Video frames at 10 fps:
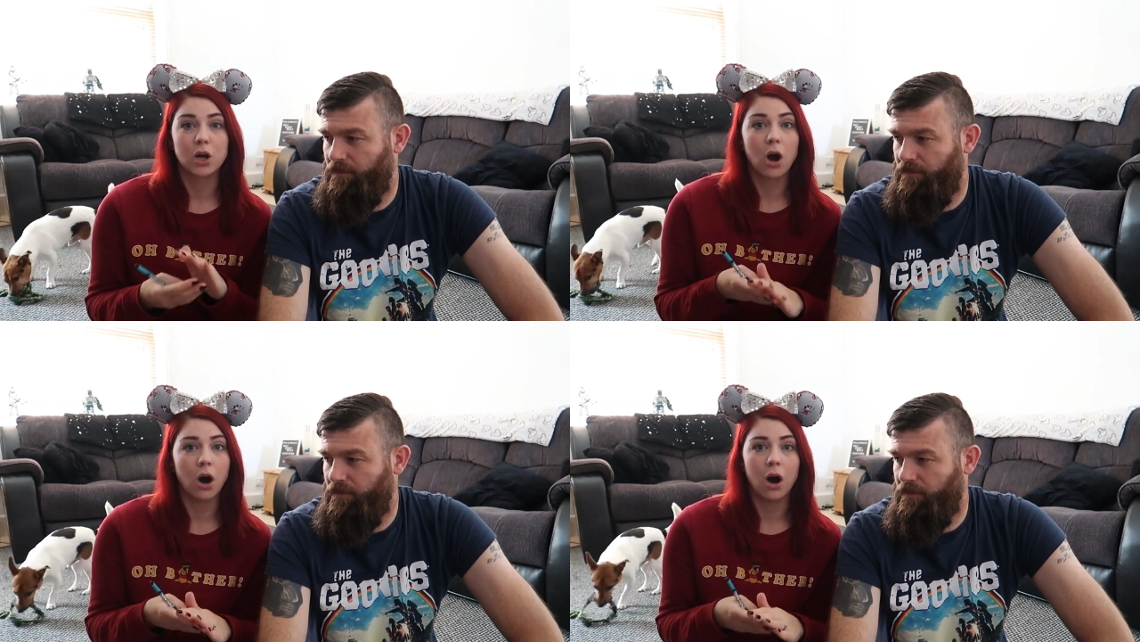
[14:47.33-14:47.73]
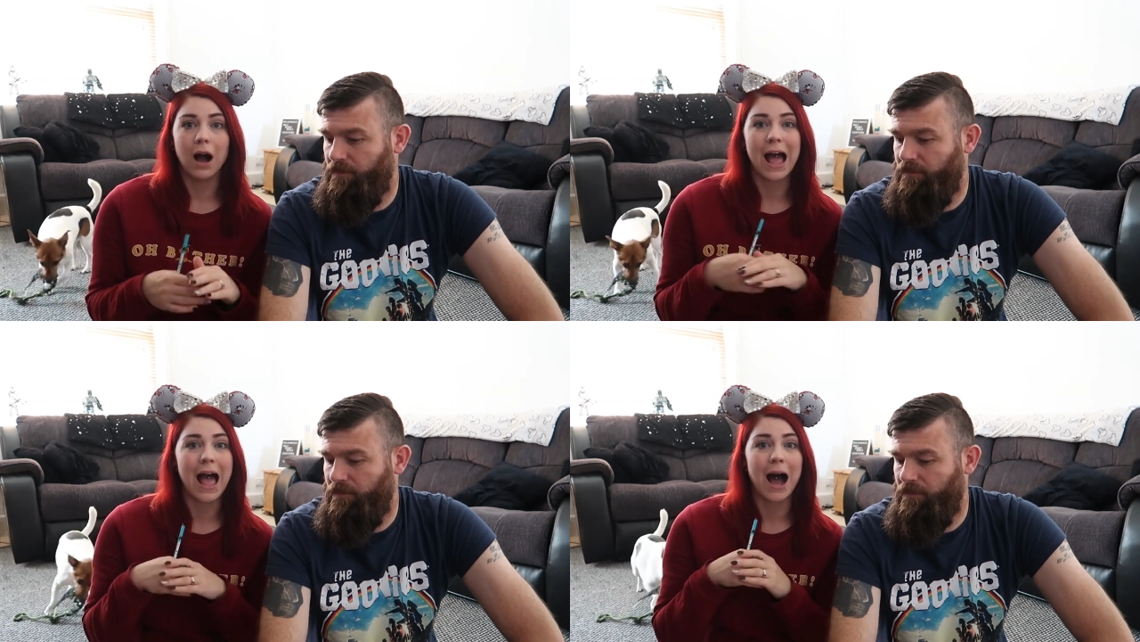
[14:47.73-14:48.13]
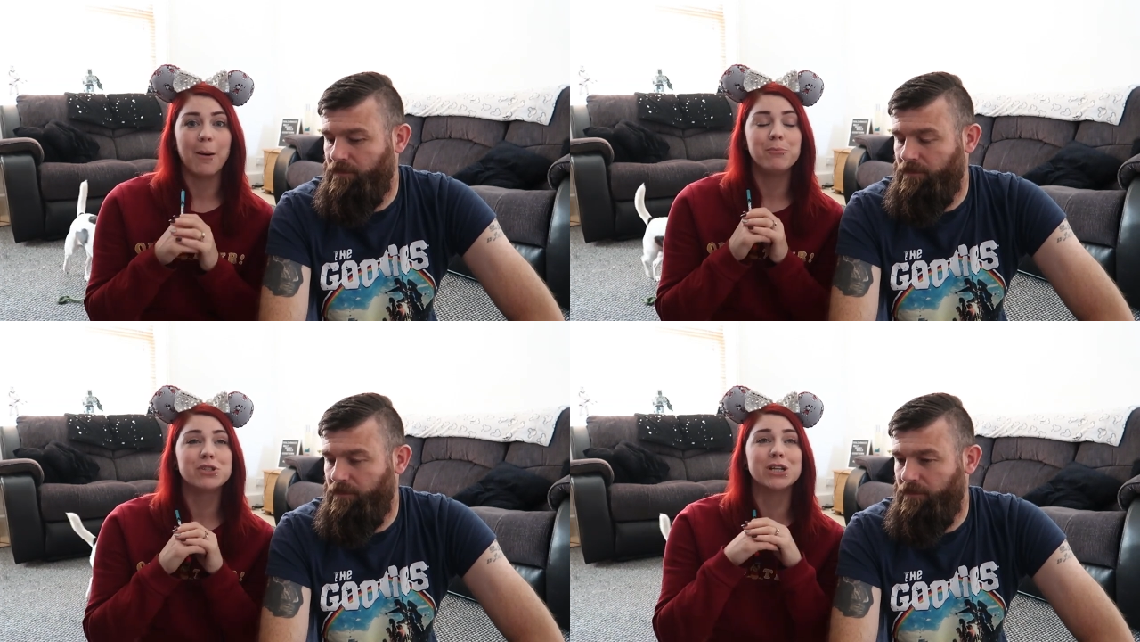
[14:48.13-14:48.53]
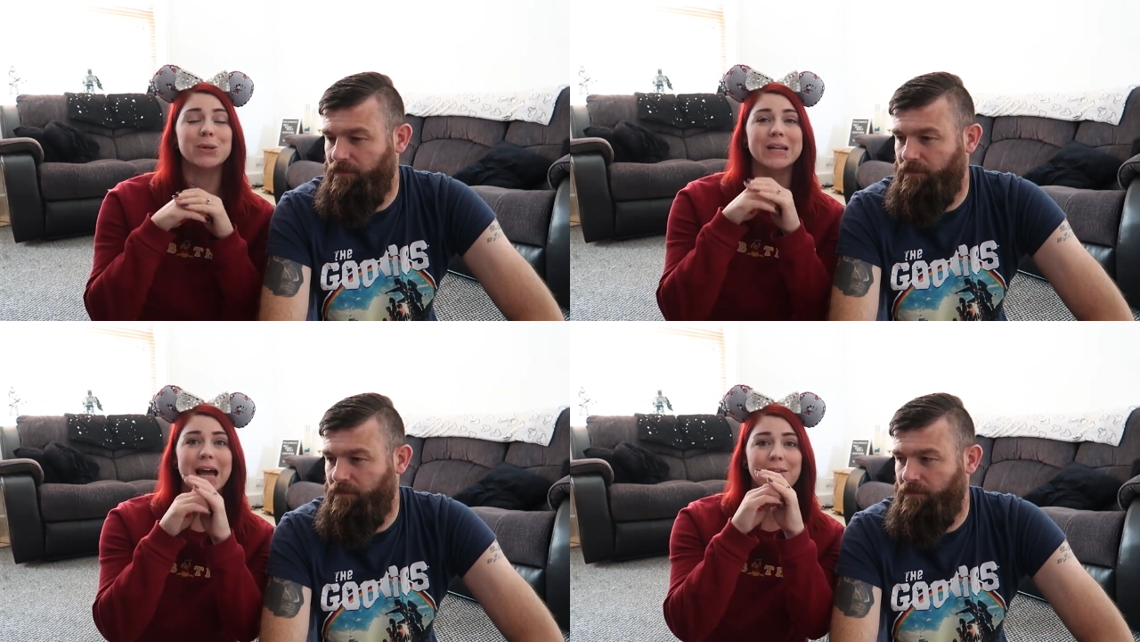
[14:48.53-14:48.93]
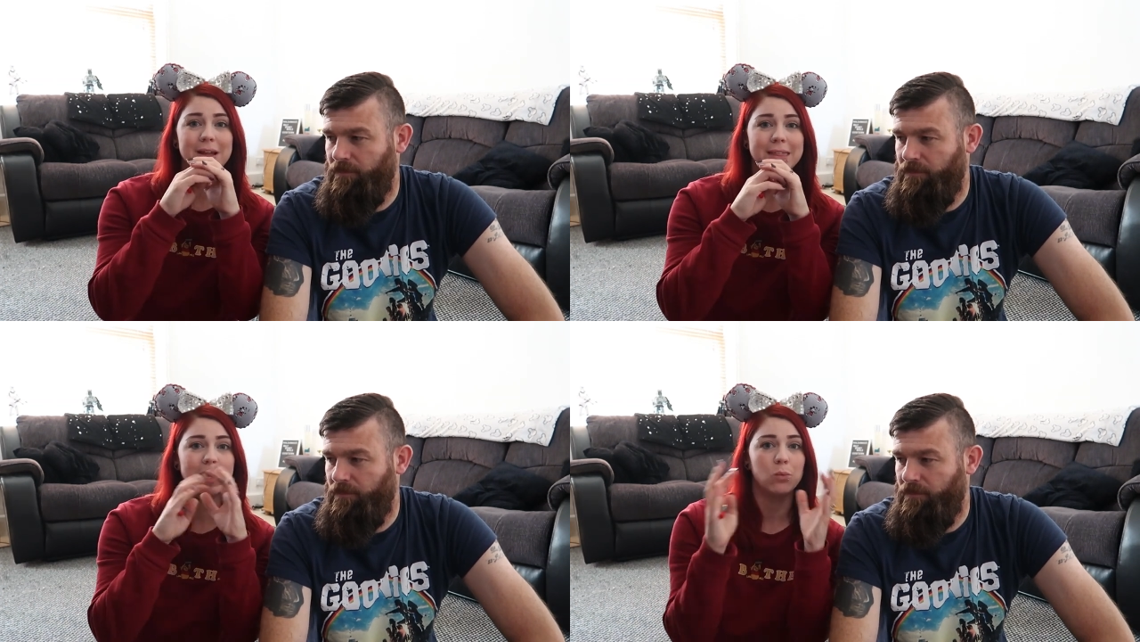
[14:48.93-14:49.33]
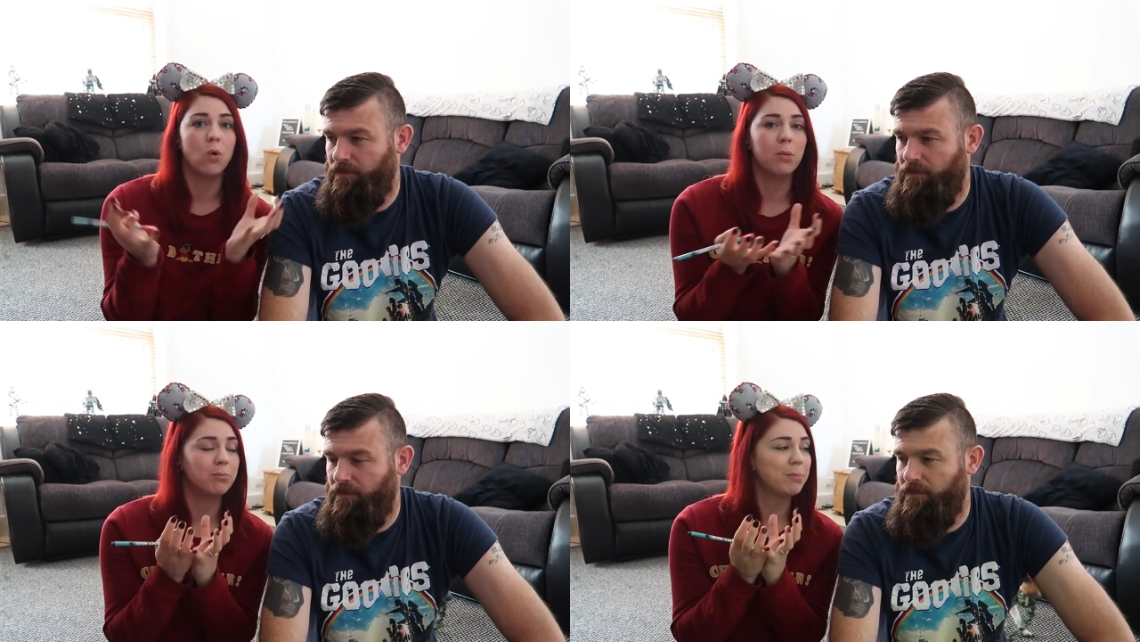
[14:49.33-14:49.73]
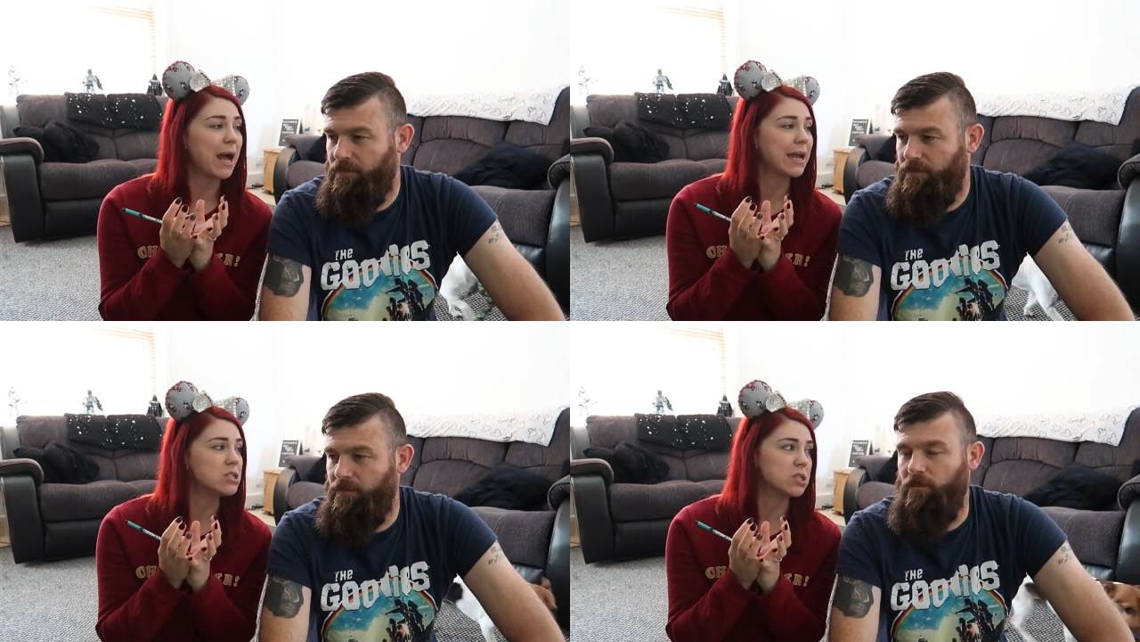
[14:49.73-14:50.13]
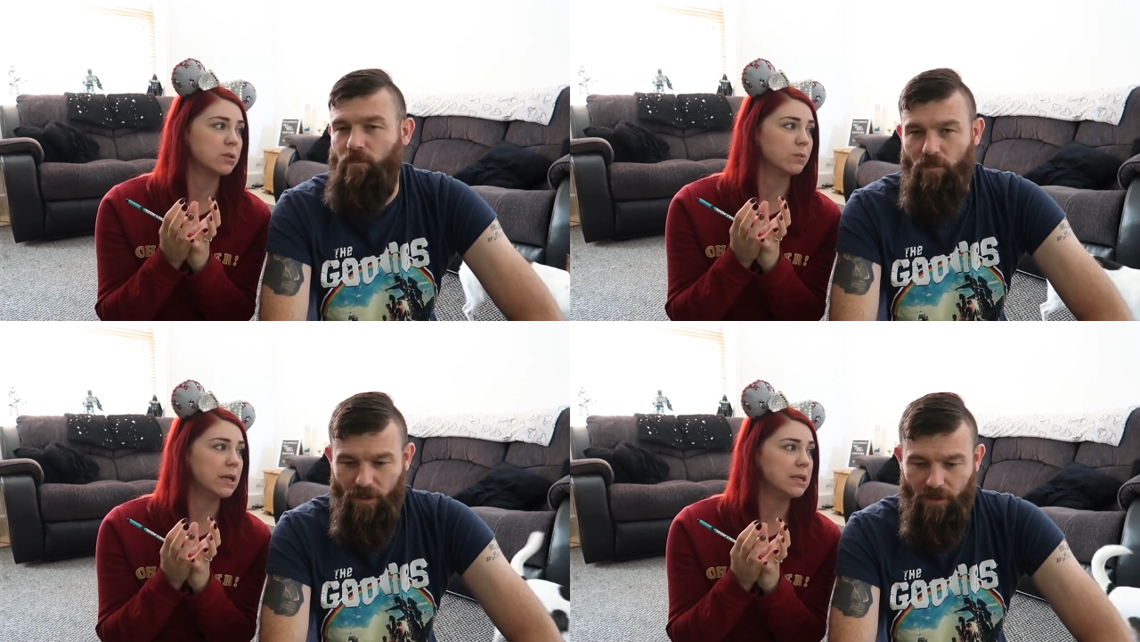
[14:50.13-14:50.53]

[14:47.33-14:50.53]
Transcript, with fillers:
Speaker 1: car, absolutely everything in one package, didn't we?